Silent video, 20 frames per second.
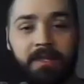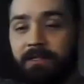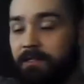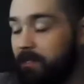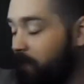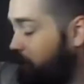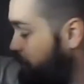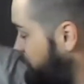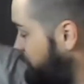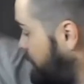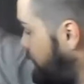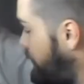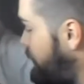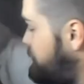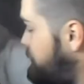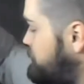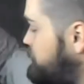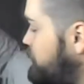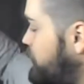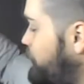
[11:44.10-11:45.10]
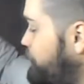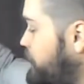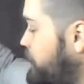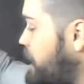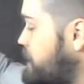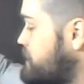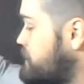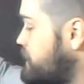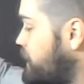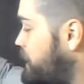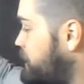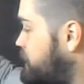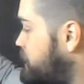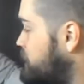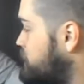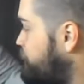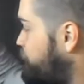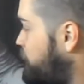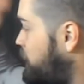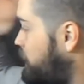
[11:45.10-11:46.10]
So you guys, if you guys like
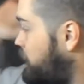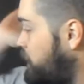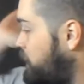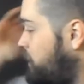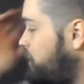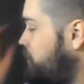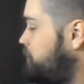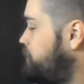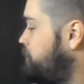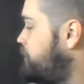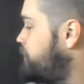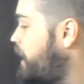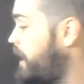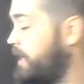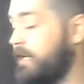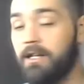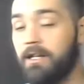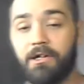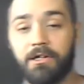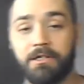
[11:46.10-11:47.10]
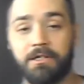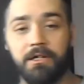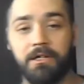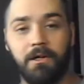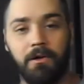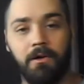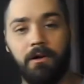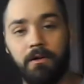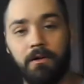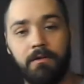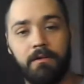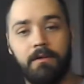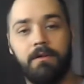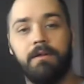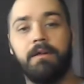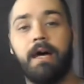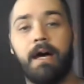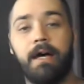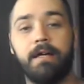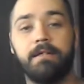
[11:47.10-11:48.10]
this video and it looked cool,
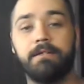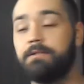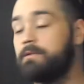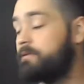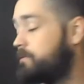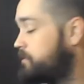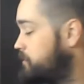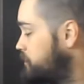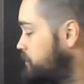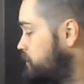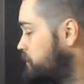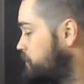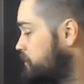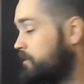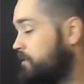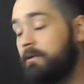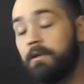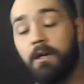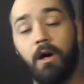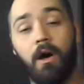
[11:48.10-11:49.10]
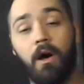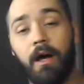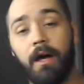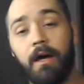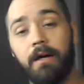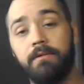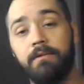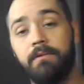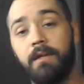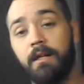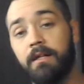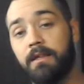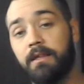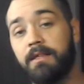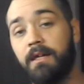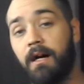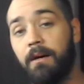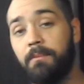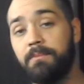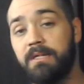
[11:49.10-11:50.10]
guys, go ahead and hit the
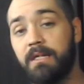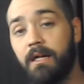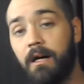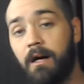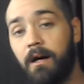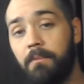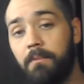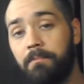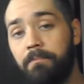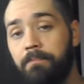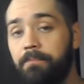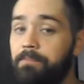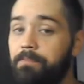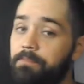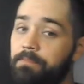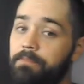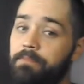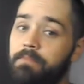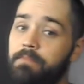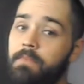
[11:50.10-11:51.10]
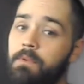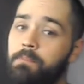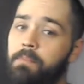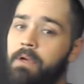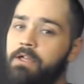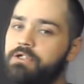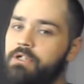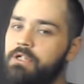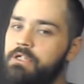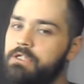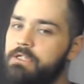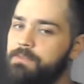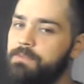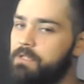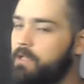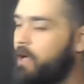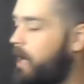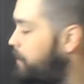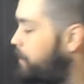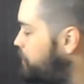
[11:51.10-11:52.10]
thumbs up. Make sure you
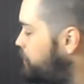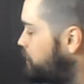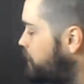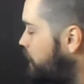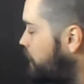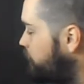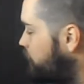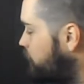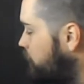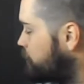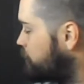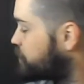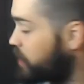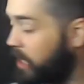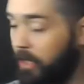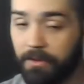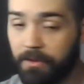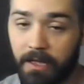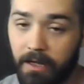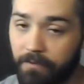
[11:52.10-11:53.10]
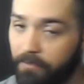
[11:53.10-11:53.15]
subscribe it with or share with